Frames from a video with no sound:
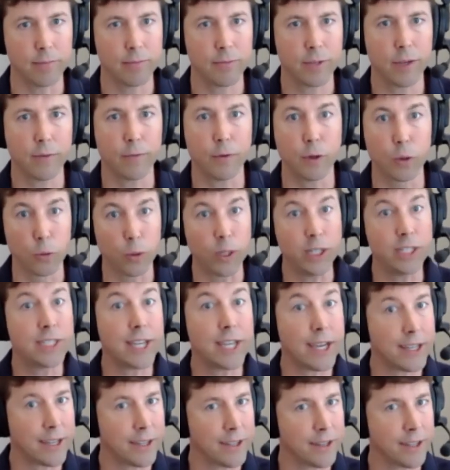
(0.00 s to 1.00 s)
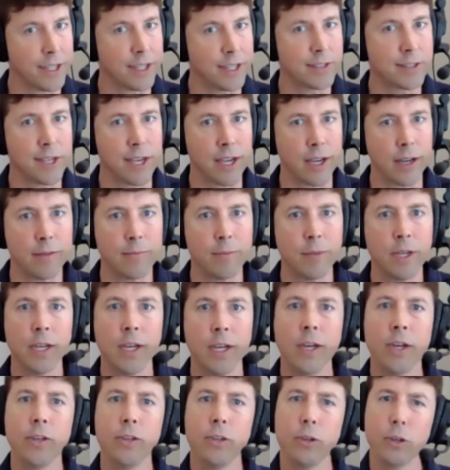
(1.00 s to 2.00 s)
If you're retaking the exam,
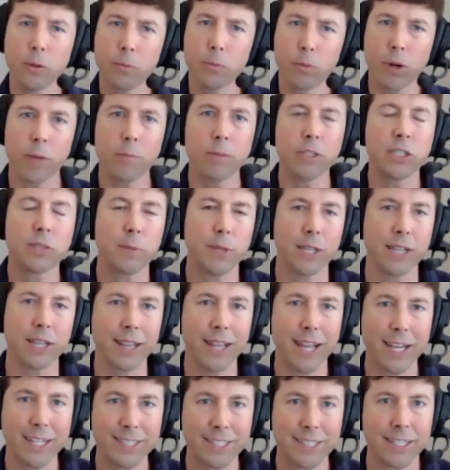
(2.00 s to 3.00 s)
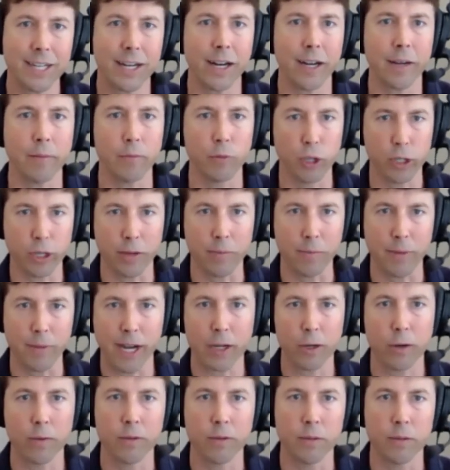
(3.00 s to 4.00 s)
you can probably spend less time looking back
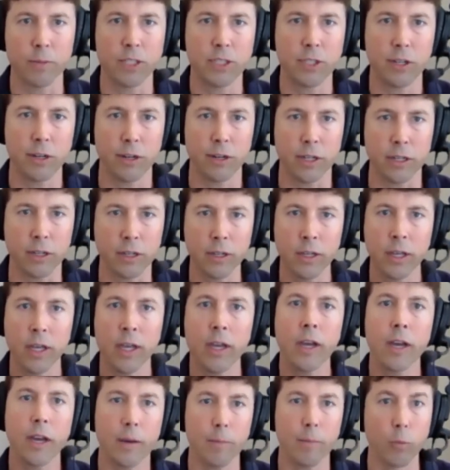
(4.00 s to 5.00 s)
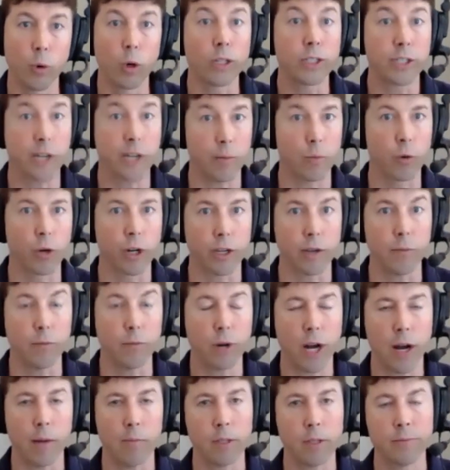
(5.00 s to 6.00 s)
over the material and more time working
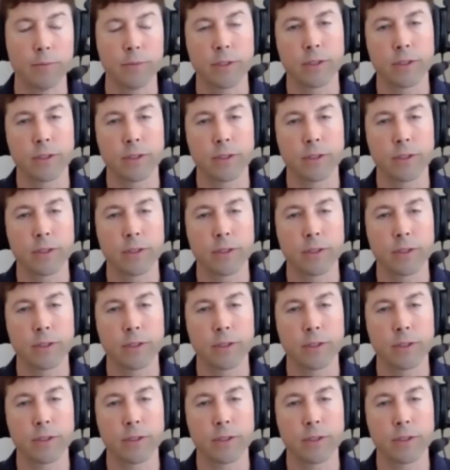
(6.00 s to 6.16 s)
problems.